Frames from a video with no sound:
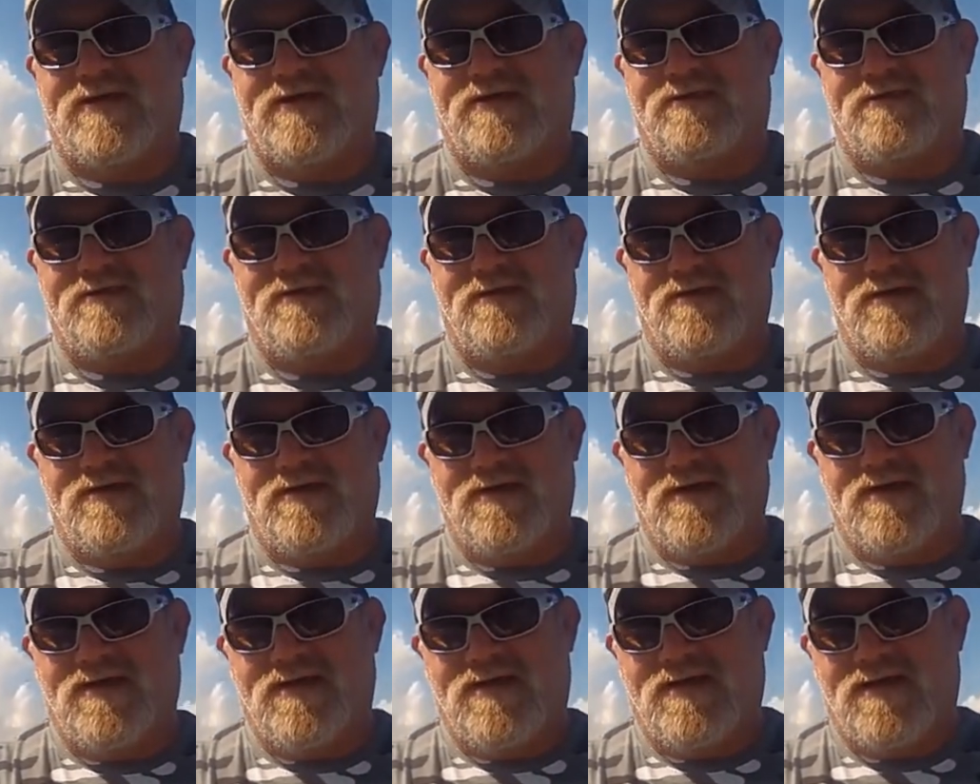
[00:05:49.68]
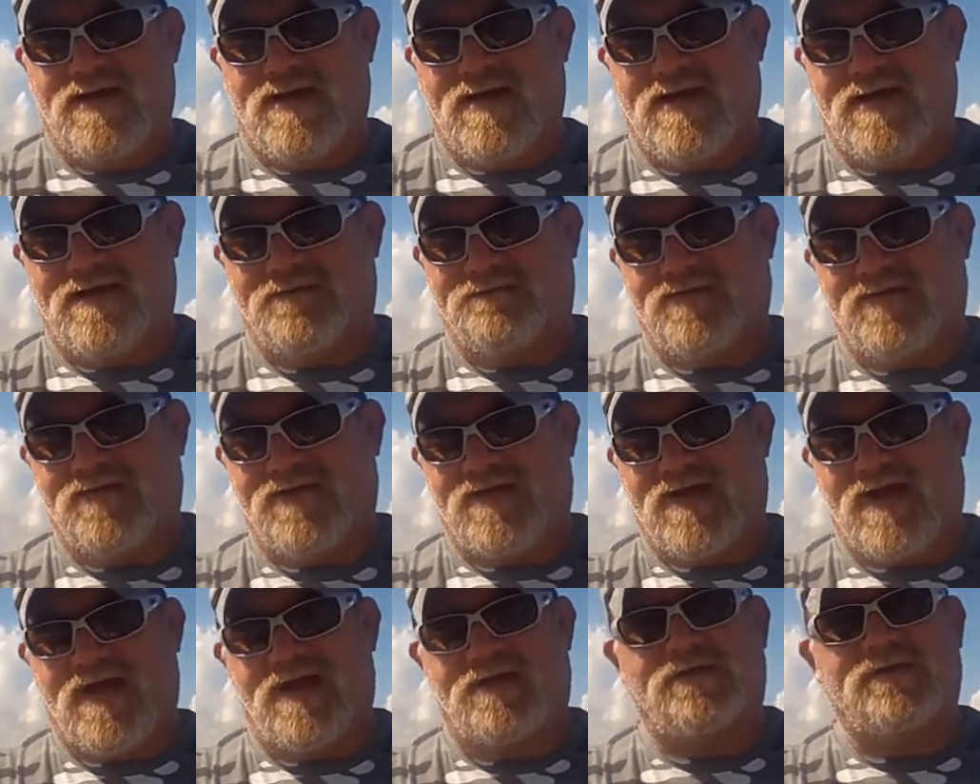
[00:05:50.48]
and and everything.
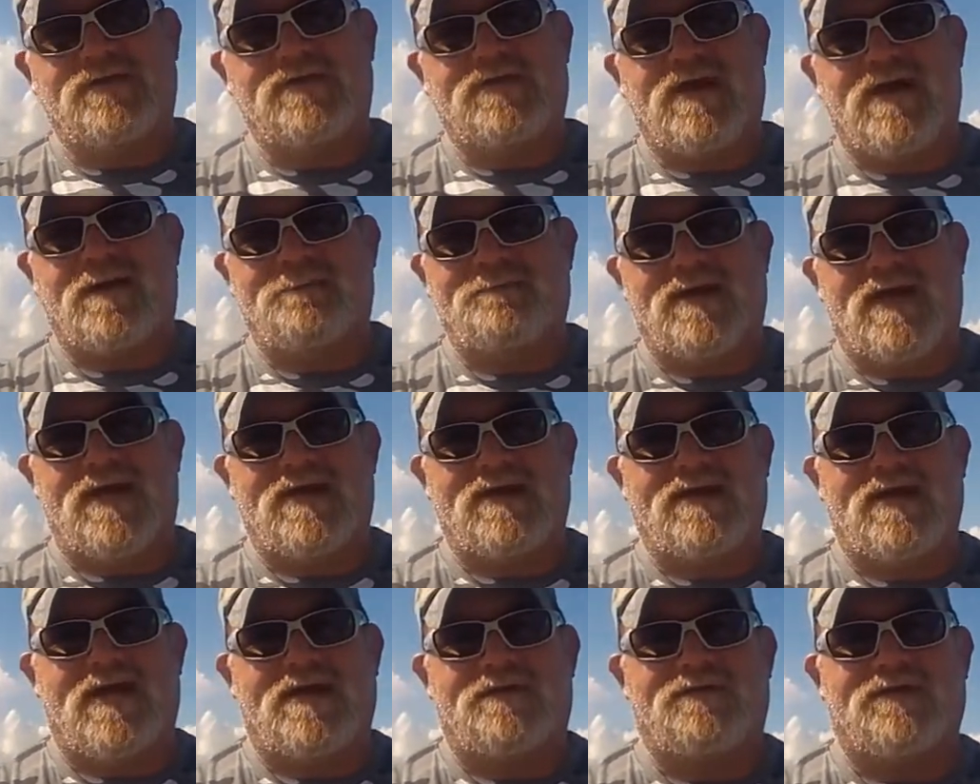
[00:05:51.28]
I don't I'm not I